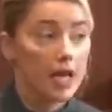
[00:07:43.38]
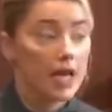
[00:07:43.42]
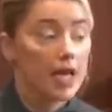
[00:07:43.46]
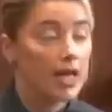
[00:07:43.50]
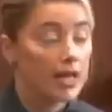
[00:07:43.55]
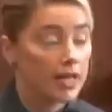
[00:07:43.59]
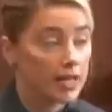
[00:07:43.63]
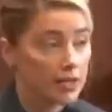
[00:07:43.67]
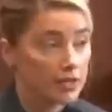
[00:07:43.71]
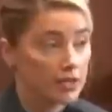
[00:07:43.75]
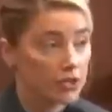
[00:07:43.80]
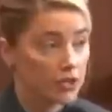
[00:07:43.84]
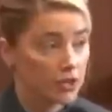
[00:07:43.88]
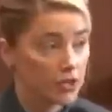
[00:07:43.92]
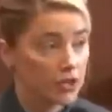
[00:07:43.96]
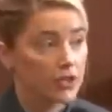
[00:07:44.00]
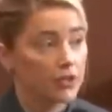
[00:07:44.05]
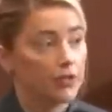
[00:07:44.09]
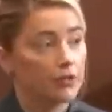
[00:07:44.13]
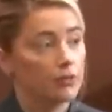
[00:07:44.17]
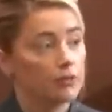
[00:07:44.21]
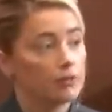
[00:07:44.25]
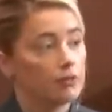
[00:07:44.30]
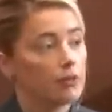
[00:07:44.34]
It is
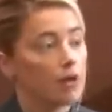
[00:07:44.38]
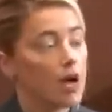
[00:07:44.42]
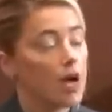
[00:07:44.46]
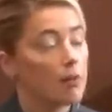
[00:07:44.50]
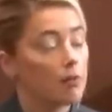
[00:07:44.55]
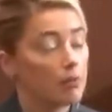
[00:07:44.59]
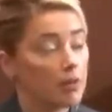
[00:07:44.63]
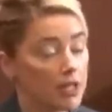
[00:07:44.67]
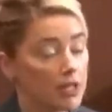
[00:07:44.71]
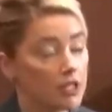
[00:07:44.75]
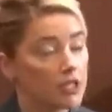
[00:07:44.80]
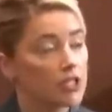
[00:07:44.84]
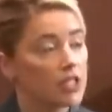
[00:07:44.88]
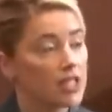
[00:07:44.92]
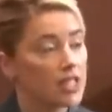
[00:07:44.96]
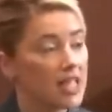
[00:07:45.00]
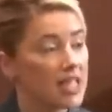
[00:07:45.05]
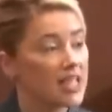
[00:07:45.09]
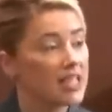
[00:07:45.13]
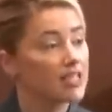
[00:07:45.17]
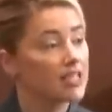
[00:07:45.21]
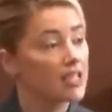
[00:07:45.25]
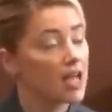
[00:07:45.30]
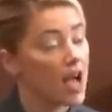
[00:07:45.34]
true. I pledged
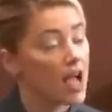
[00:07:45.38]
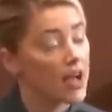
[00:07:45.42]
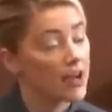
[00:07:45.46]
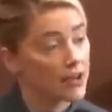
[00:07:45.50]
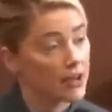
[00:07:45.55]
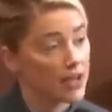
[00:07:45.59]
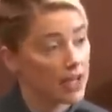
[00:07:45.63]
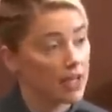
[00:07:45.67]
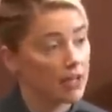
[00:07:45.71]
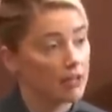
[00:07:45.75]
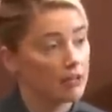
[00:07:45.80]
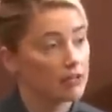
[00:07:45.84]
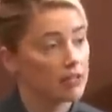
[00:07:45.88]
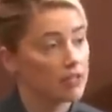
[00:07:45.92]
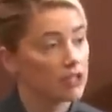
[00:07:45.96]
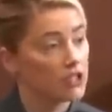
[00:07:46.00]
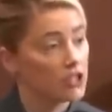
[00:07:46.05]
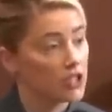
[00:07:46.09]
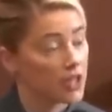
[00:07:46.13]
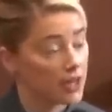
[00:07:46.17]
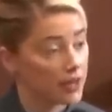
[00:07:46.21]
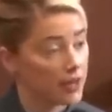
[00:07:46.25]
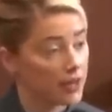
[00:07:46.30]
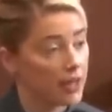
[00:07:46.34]
the entirety to
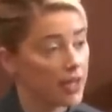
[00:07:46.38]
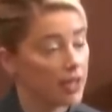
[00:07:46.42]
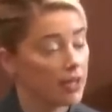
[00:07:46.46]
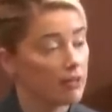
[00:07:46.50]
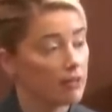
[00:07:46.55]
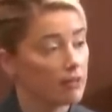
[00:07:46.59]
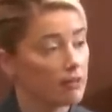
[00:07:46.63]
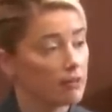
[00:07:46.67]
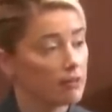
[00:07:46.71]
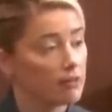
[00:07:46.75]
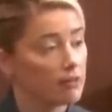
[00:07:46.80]
charity.